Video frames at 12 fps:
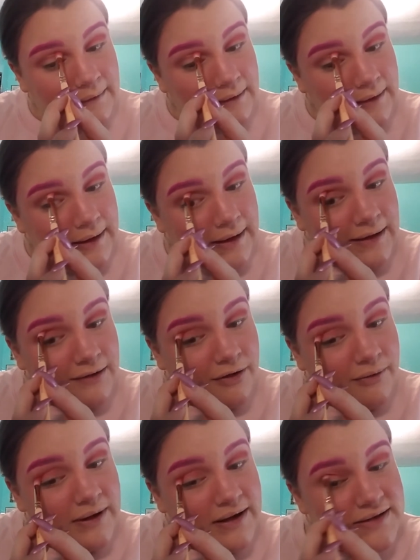halo
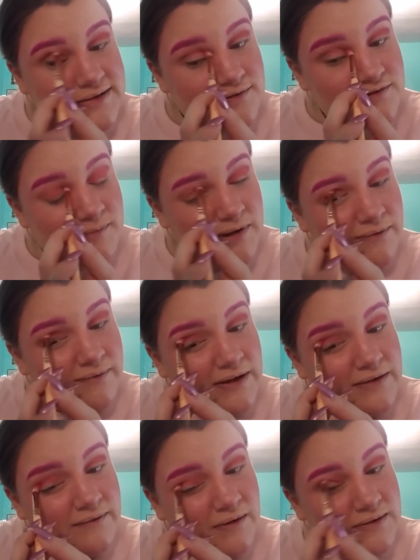eyes. Those are my
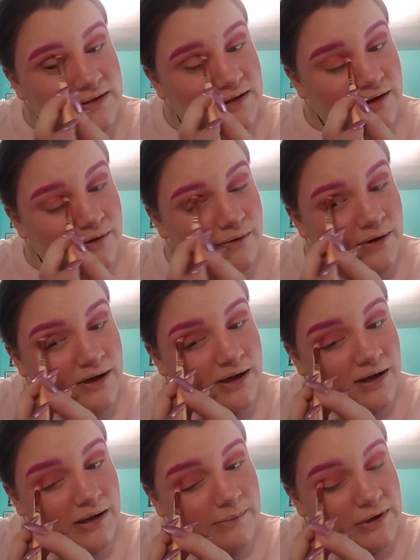favorite to do.
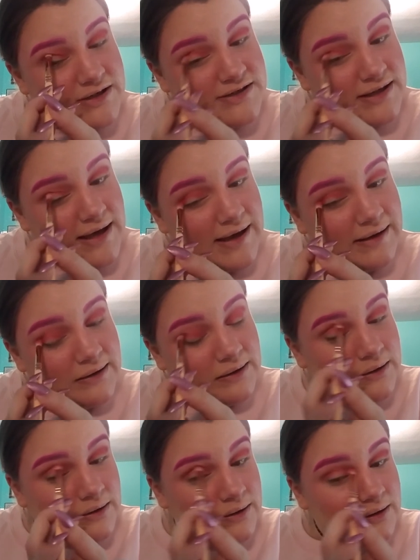Because again,
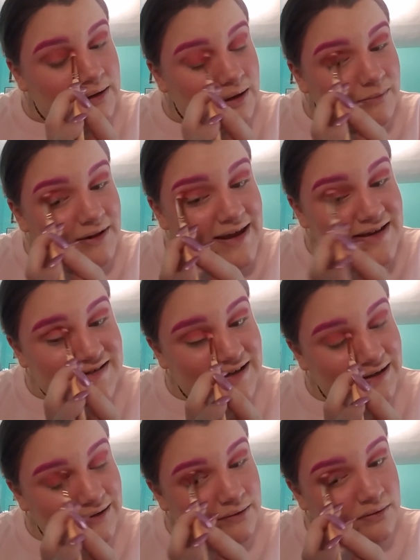I'm
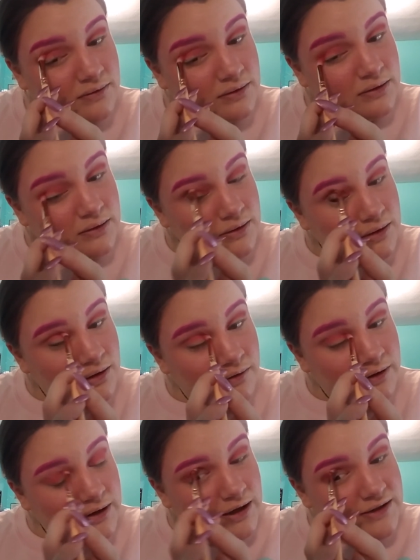lazy. You
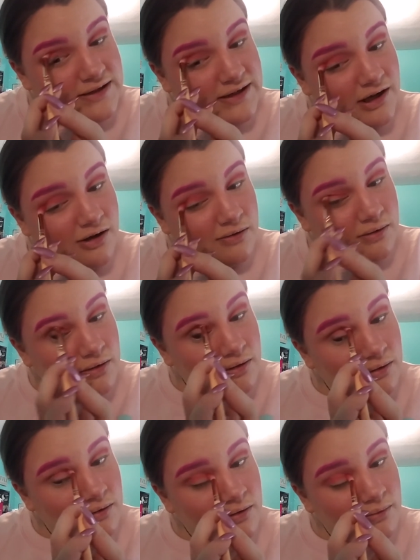only gotta take out
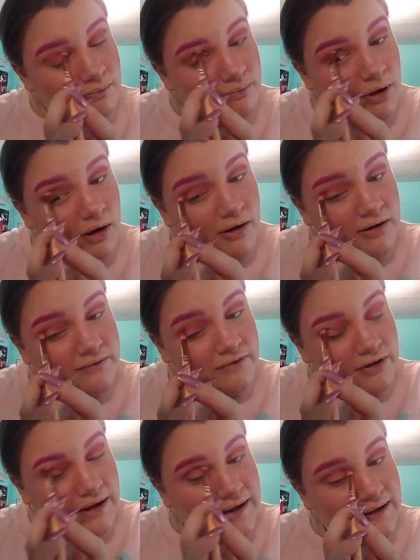part of
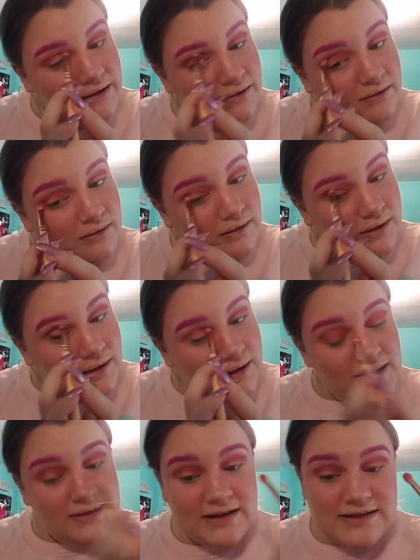your eye.
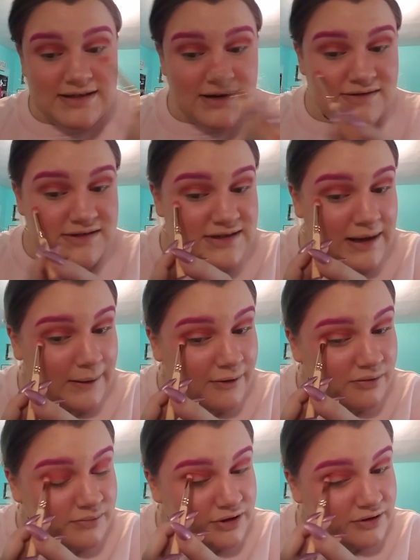That sounds
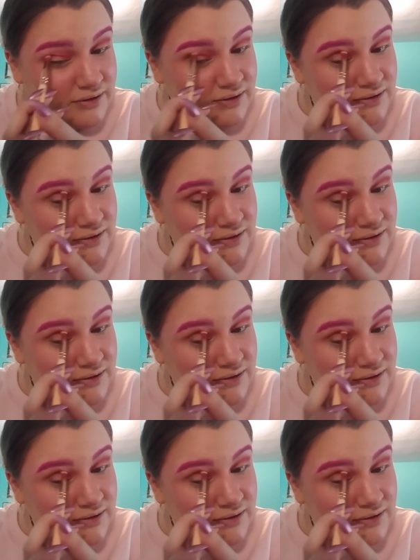terrible.